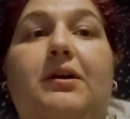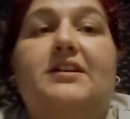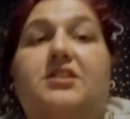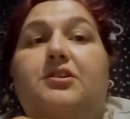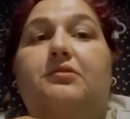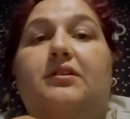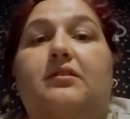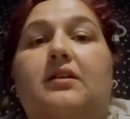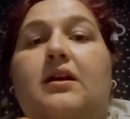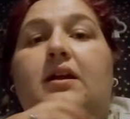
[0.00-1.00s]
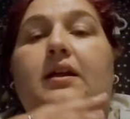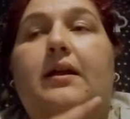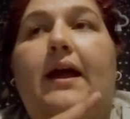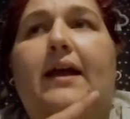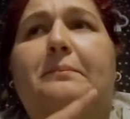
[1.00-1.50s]
It has cute little
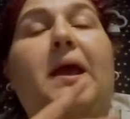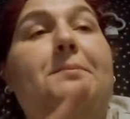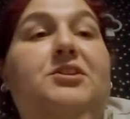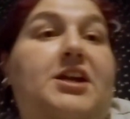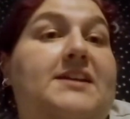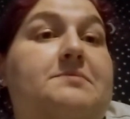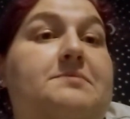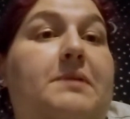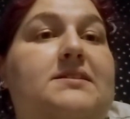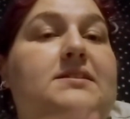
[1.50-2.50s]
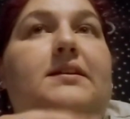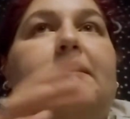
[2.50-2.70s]
paper chase, basically.